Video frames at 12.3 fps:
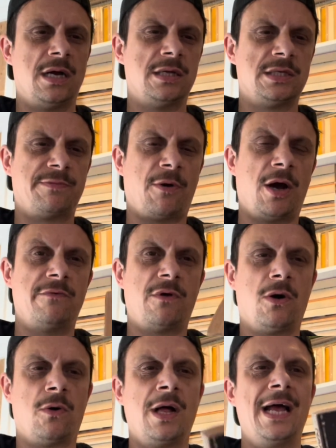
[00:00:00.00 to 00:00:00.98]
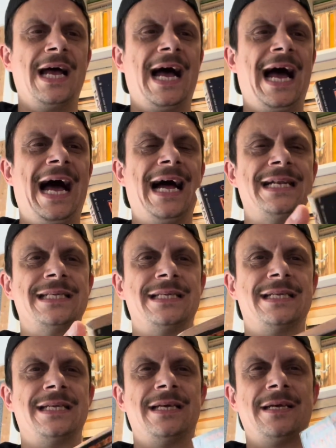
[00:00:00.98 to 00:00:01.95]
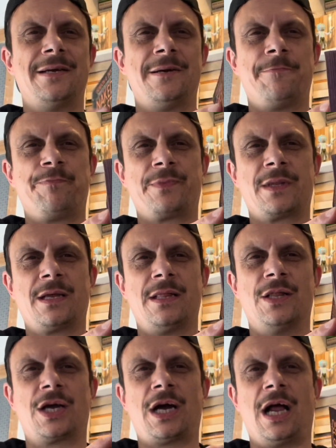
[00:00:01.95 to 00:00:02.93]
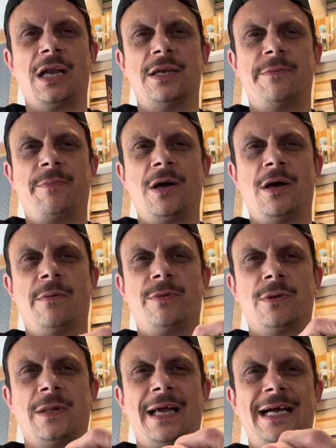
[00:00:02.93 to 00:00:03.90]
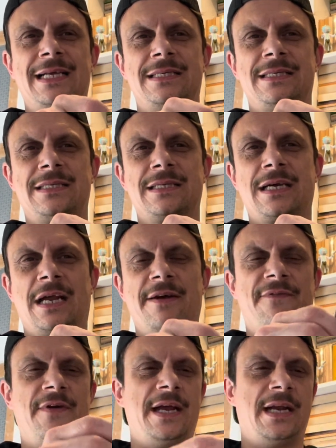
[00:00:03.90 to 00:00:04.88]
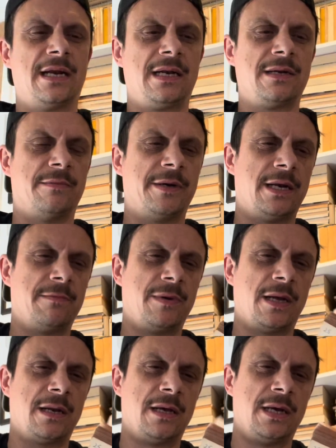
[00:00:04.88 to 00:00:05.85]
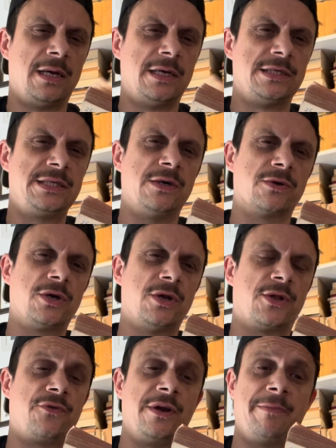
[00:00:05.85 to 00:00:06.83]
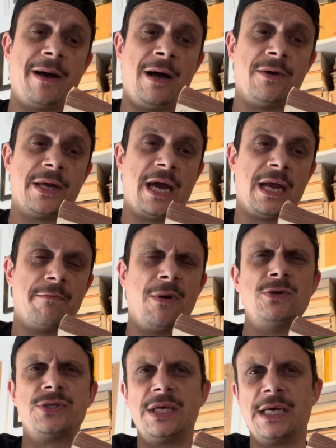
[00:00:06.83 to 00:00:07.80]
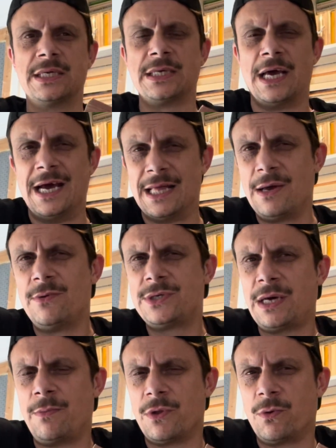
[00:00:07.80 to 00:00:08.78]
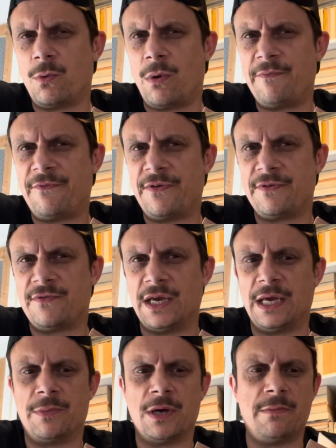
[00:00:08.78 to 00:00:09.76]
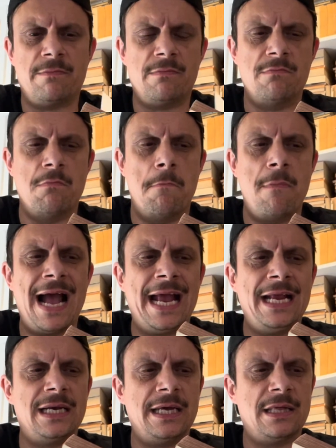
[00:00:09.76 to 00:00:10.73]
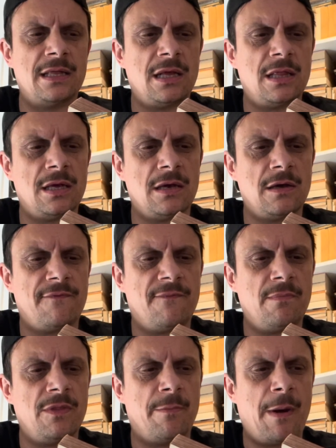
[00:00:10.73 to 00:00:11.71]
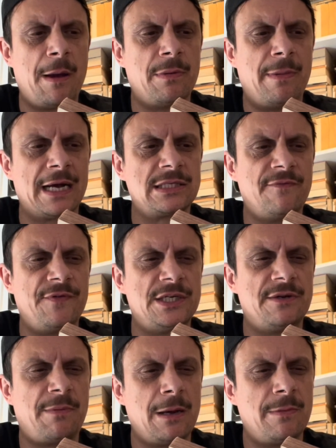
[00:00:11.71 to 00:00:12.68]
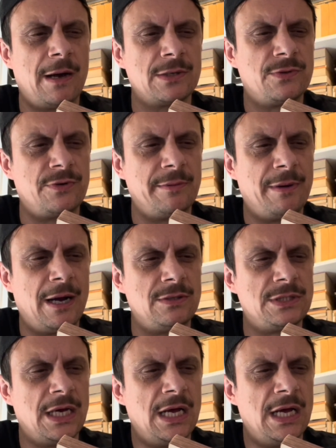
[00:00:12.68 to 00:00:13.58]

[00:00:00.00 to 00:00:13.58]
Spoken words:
spine roll, and the coloured purple has kind of faded a little bit, but still good. £3 again. Most things, there were some that were £1.50, but mainly the paperbacks, the vintage paperbacks, £3.